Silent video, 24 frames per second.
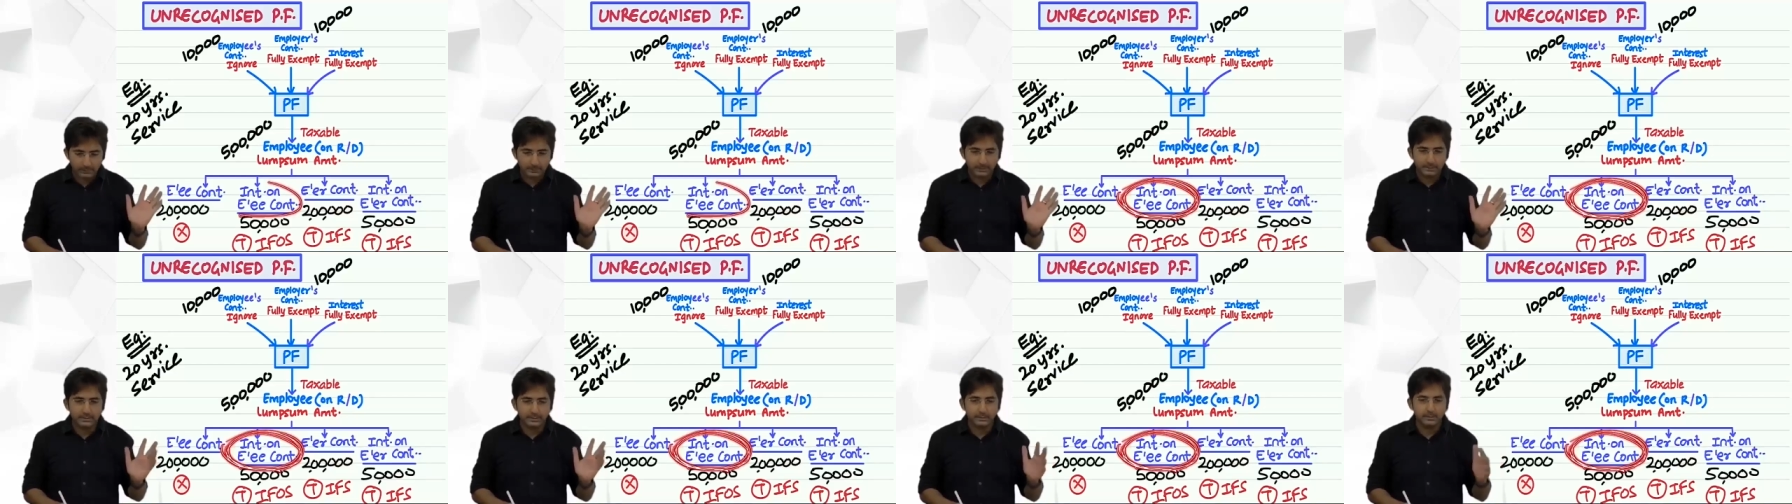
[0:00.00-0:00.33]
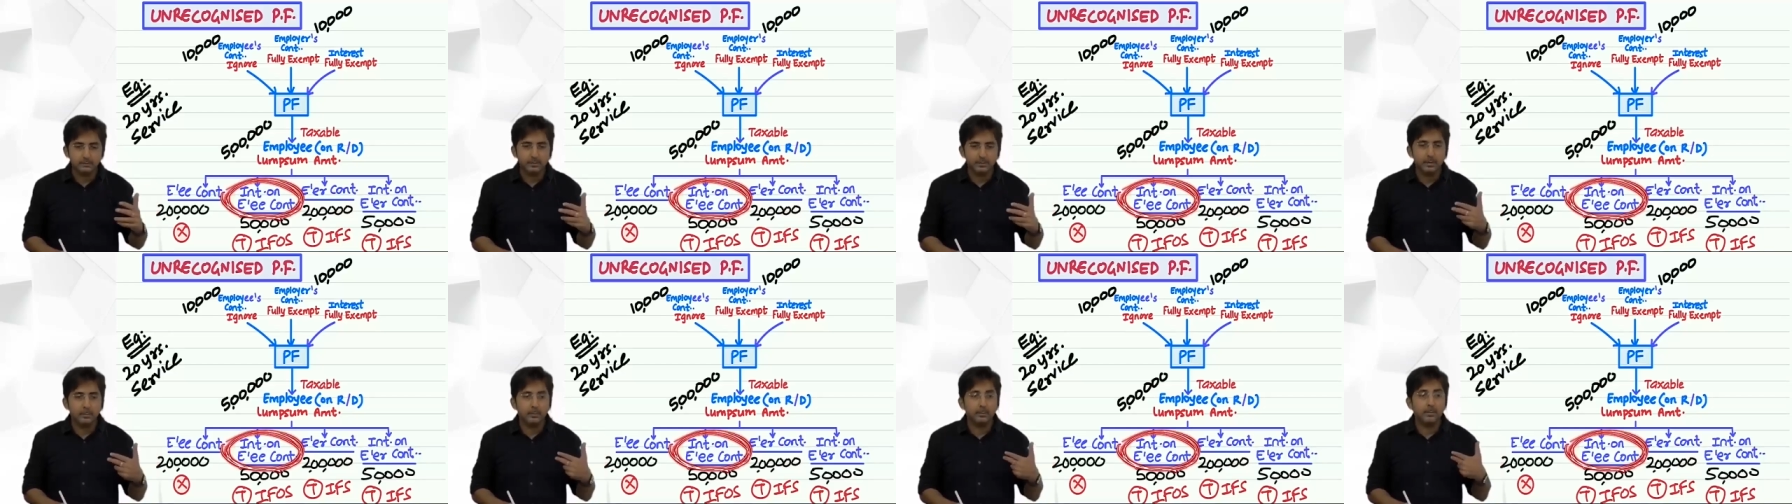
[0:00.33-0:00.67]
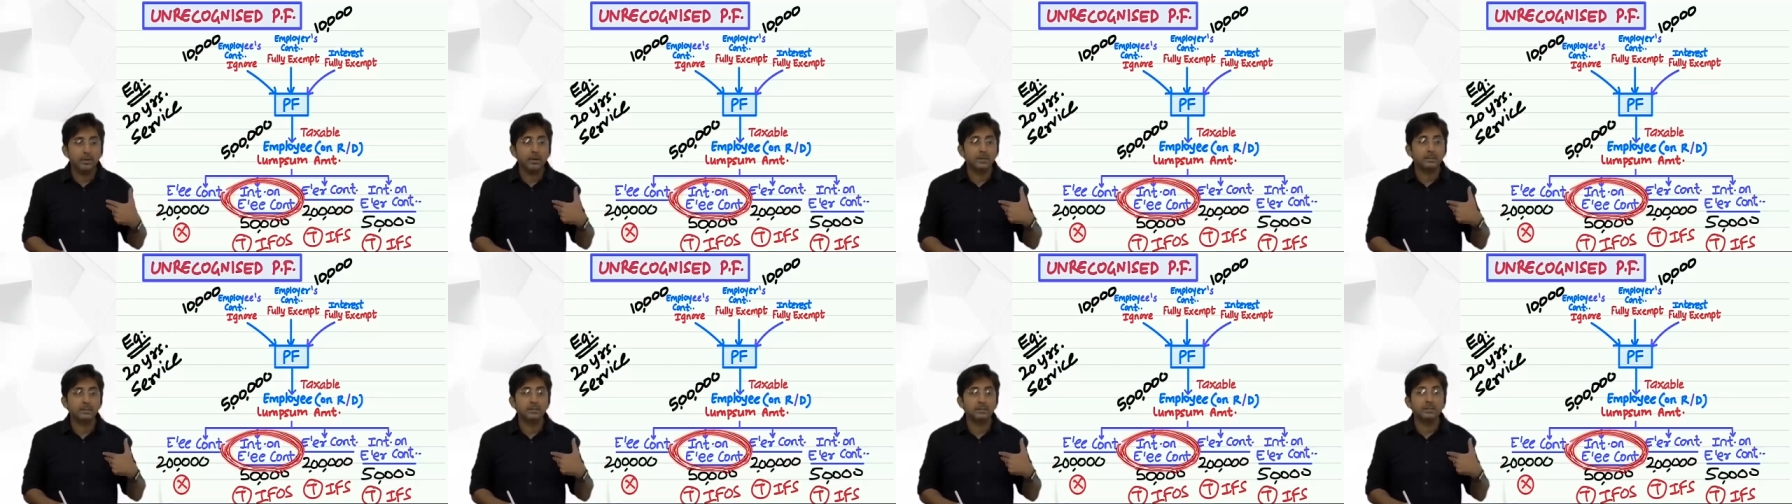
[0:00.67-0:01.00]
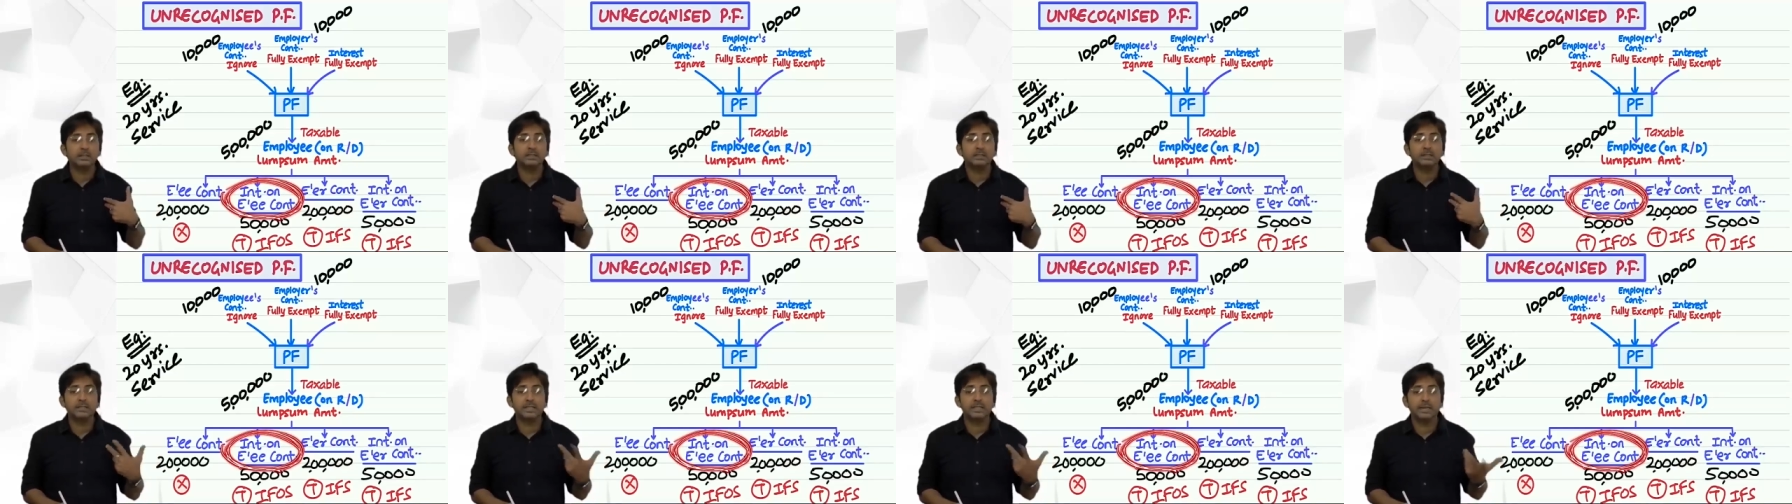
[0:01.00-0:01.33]
this is my
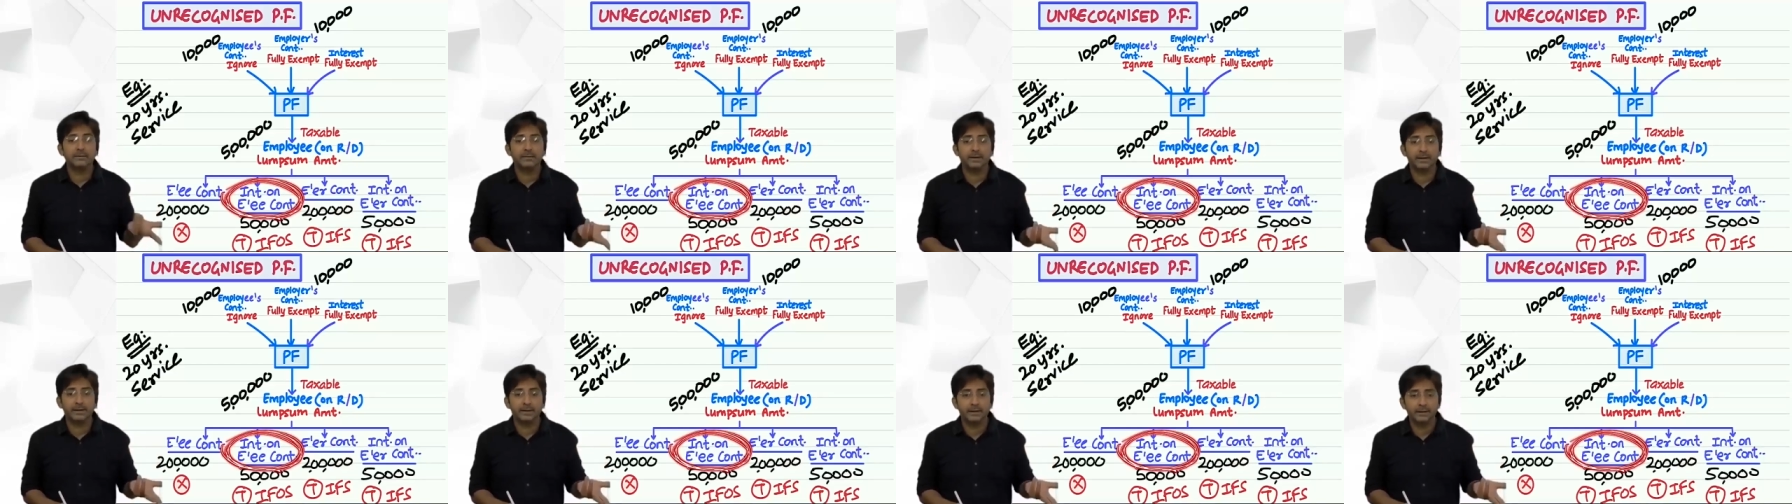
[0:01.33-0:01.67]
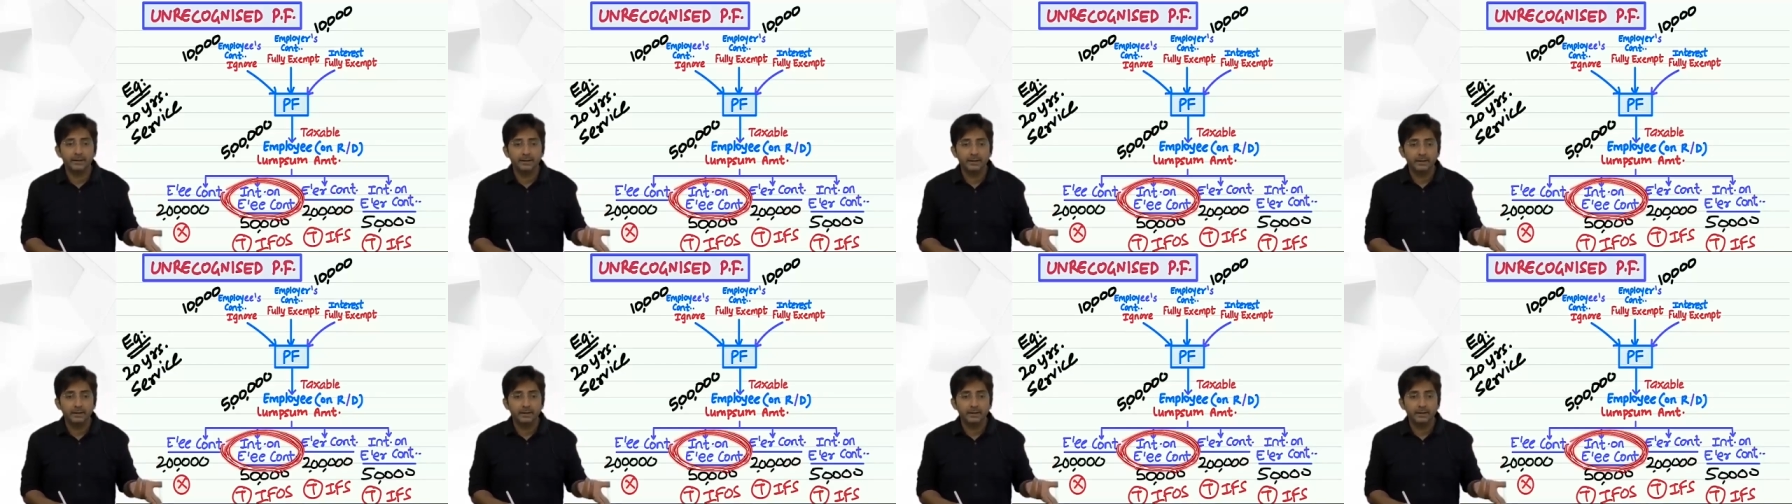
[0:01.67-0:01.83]
personal saving.